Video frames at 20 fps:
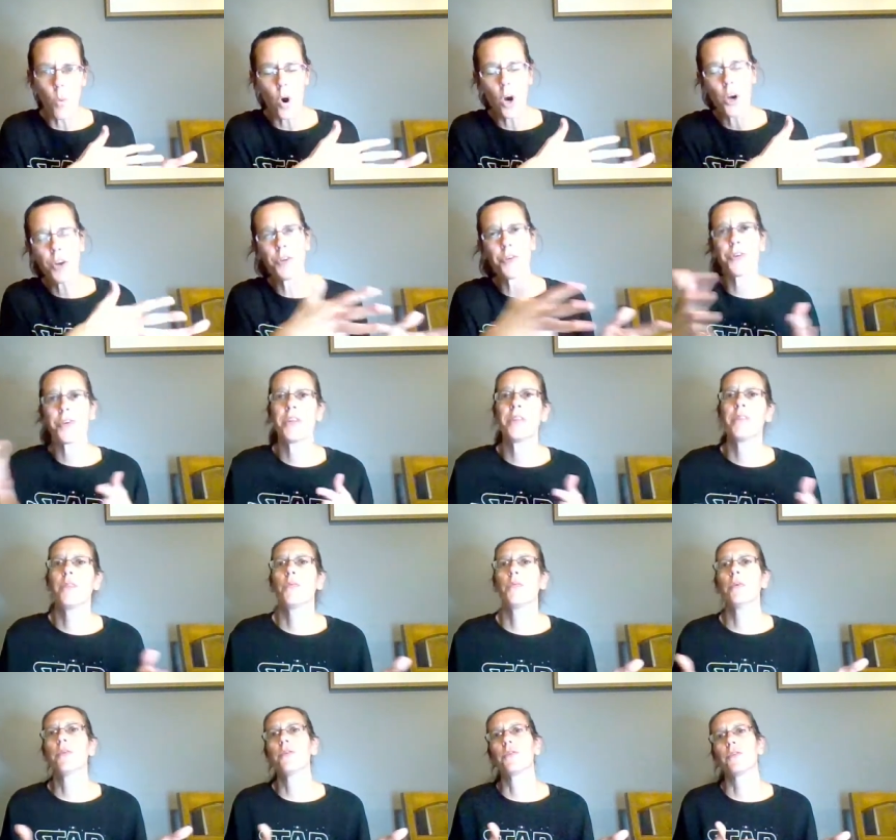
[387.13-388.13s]
wandering in
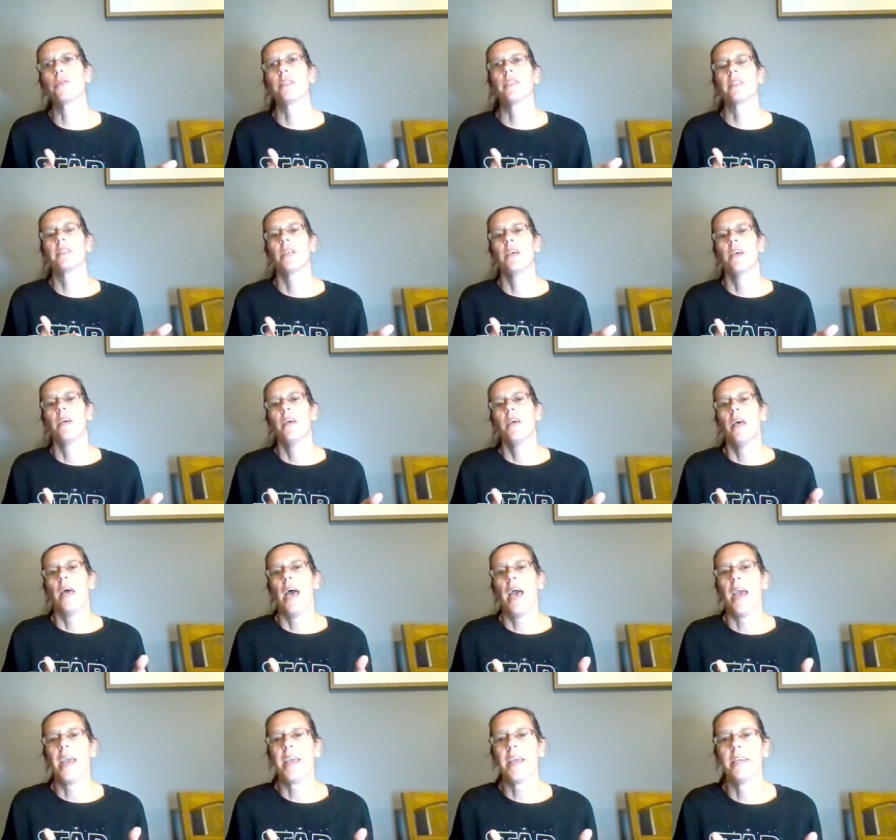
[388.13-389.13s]
the wilderness.
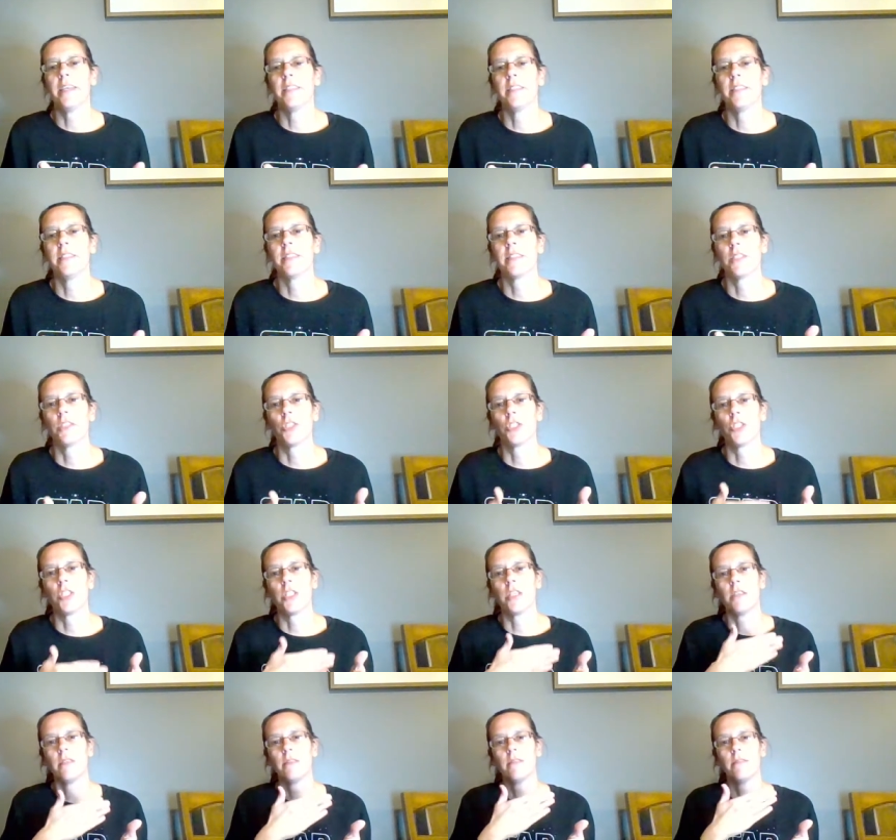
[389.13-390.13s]
And
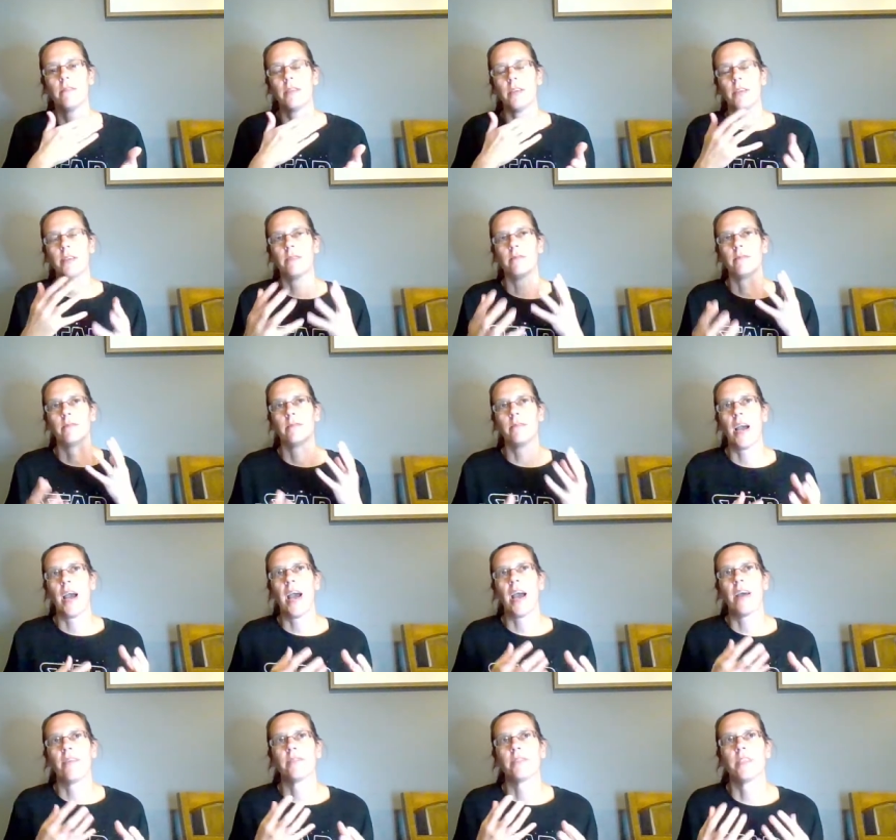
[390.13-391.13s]
I
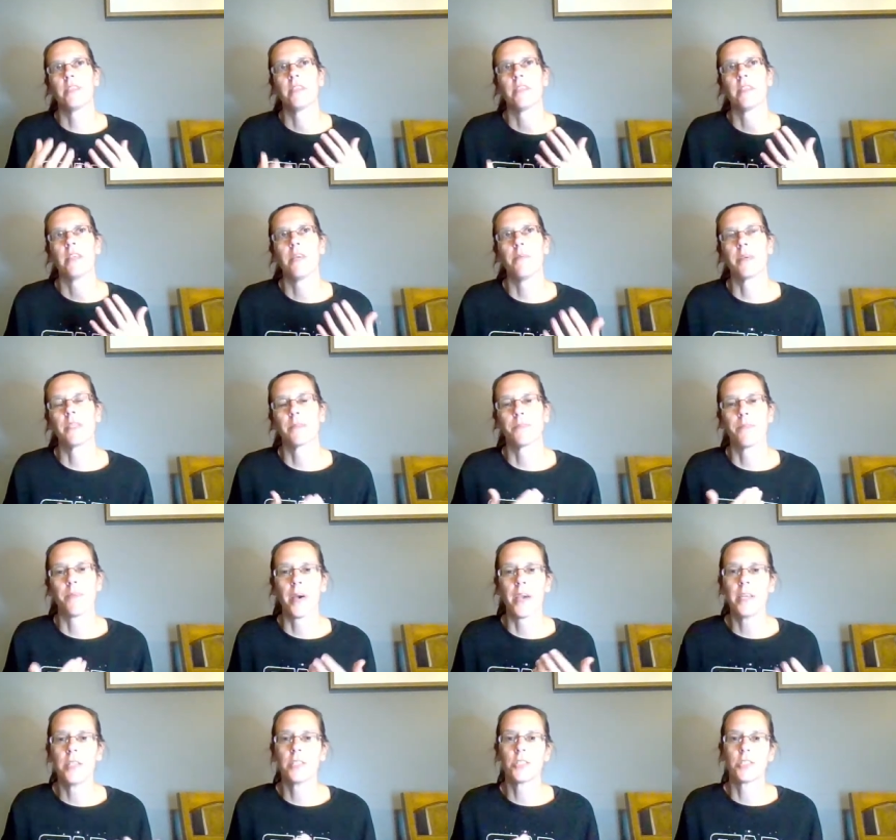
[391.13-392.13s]
have to keep
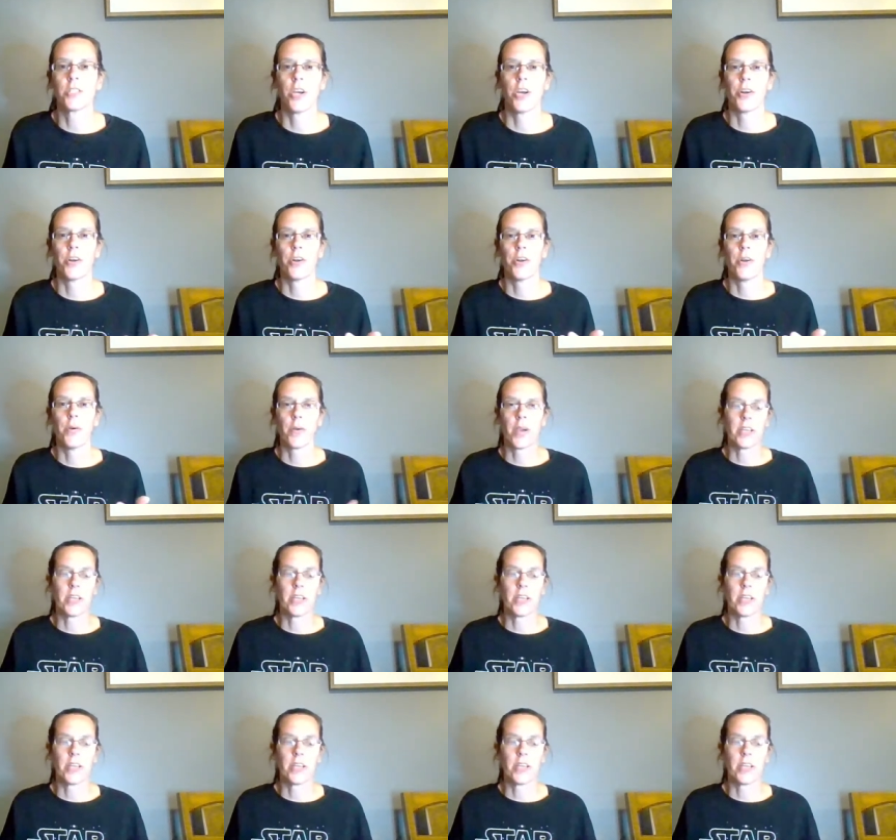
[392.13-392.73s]
explaining to her,